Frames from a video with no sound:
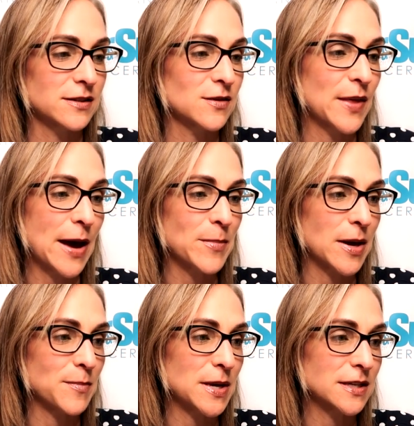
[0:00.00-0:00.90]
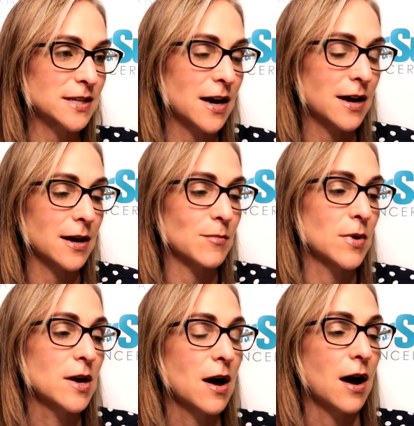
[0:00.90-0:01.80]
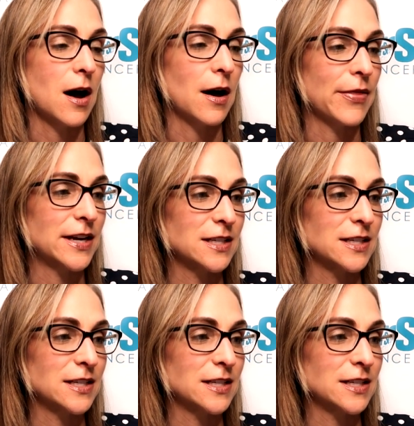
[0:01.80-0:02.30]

So that might be a time that